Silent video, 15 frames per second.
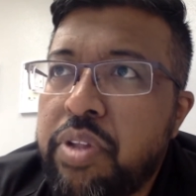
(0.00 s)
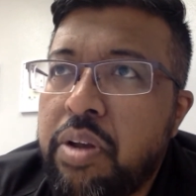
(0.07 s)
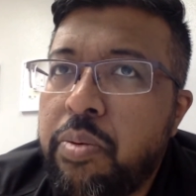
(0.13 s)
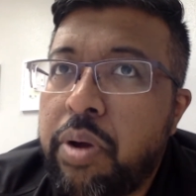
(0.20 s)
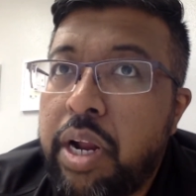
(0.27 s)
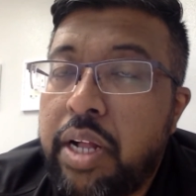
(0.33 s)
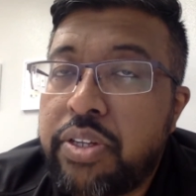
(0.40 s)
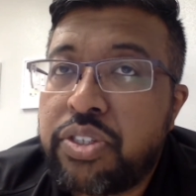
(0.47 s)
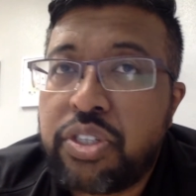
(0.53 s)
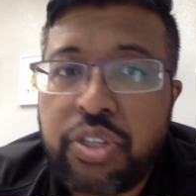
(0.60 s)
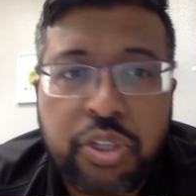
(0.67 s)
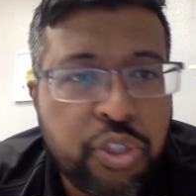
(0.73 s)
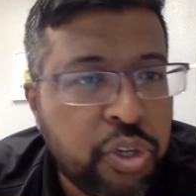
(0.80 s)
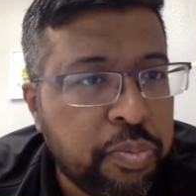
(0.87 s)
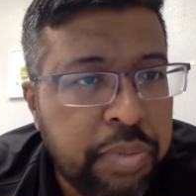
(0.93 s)
what else?
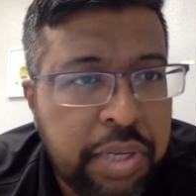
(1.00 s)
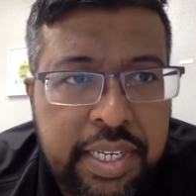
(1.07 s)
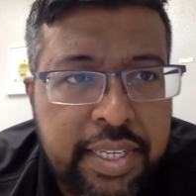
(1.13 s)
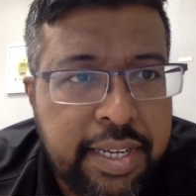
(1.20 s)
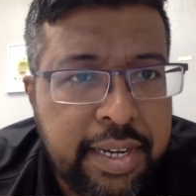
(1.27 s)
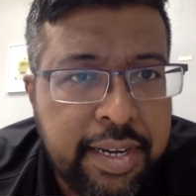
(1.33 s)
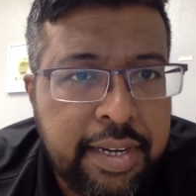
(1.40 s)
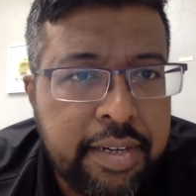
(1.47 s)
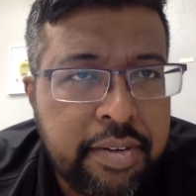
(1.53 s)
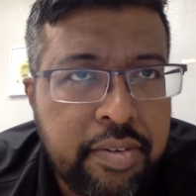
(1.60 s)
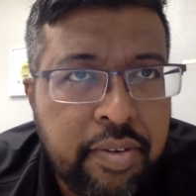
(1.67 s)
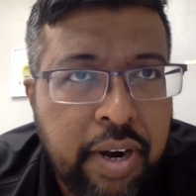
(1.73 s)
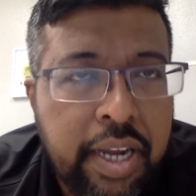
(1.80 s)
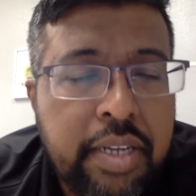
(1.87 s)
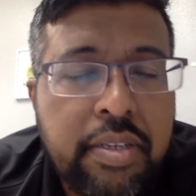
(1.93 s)
Social media,
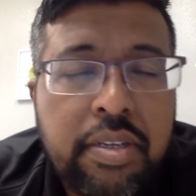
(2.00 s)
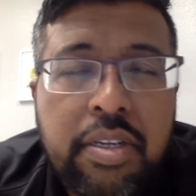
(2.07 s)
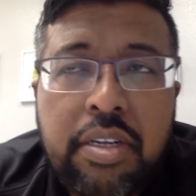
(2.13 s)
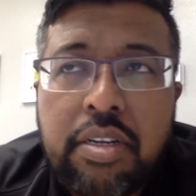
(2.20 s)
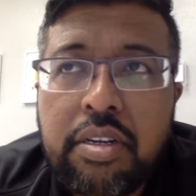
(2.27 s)
right?